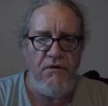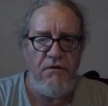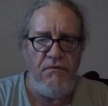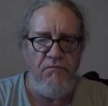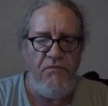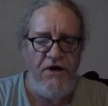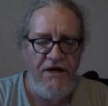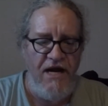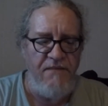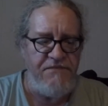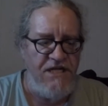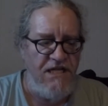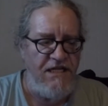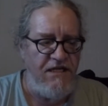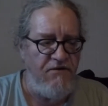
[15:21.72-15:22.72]
But I'm
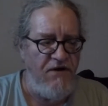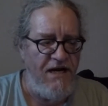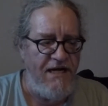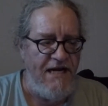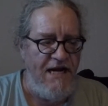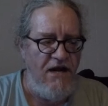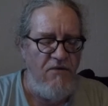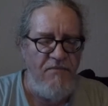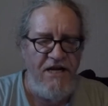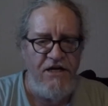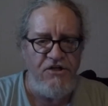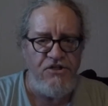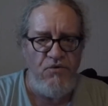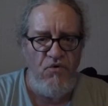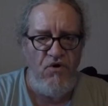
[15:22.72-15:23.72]
telling you right now, Mayor
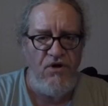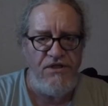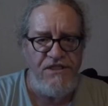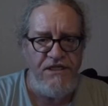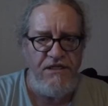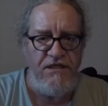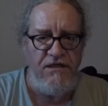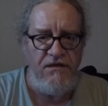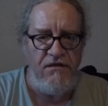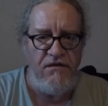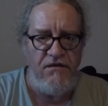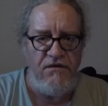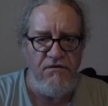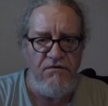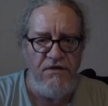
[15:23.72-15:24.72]
Jaworski,
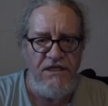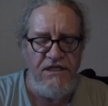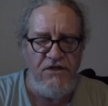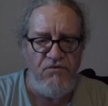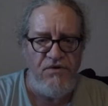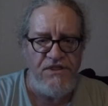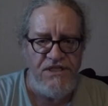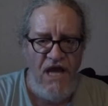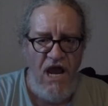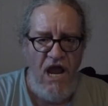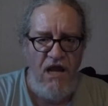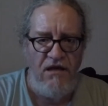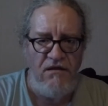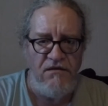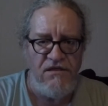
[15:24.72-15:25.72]
you need to
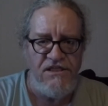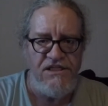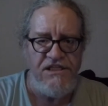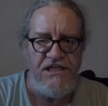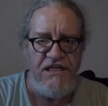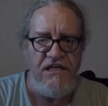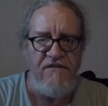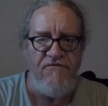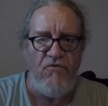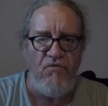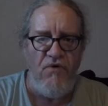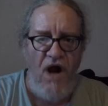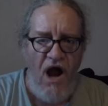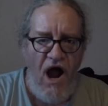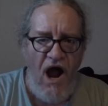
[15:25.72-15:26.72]
resign. Steve
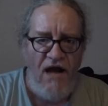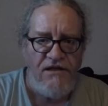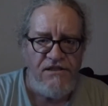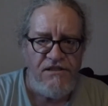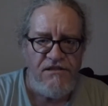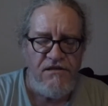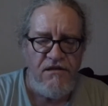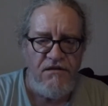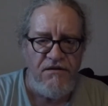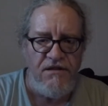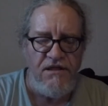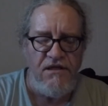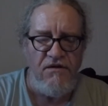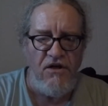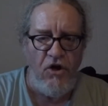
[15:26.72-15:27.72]
Ross,
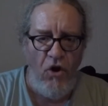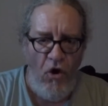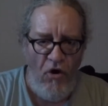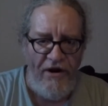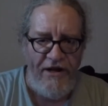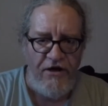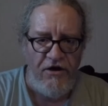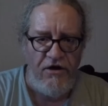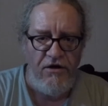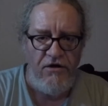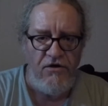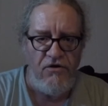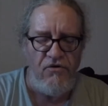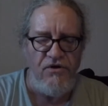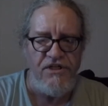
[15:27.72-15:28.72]
the lawyer
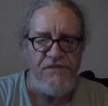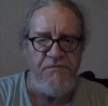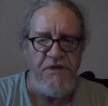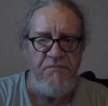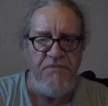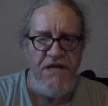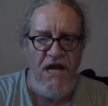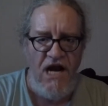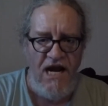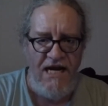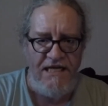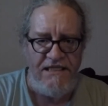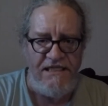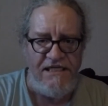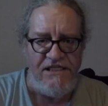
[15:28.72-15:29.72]
who has been
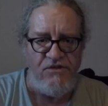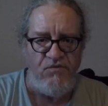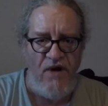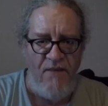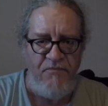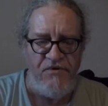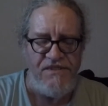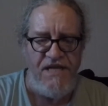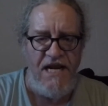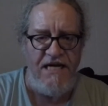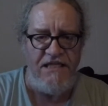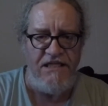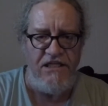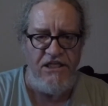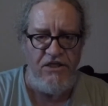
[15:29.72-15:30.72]
behind this,
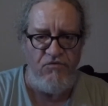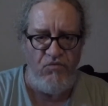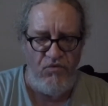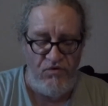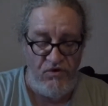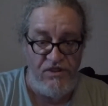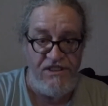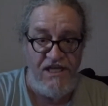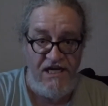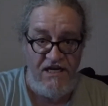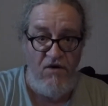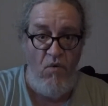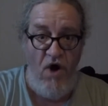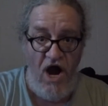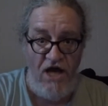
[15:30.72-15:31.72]
representing the city
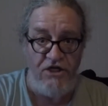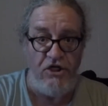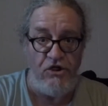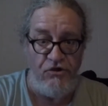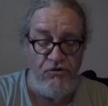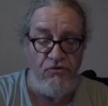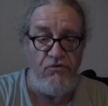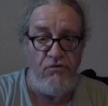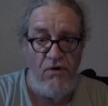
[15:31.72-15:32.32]
of Waterloo,